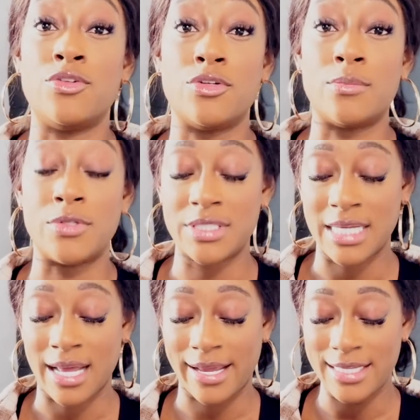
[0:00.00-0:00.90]
normal
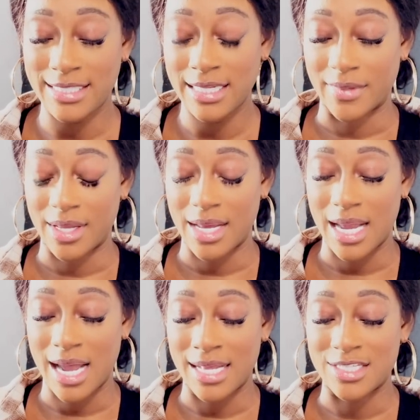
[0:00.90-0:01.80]
size.
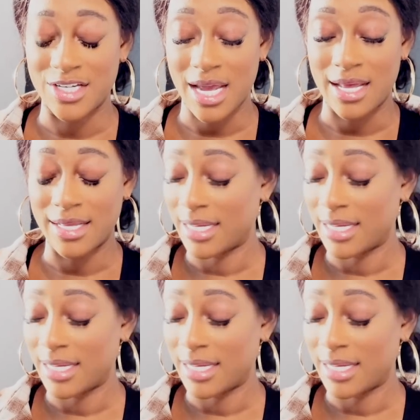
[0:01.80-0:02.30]
And yeah,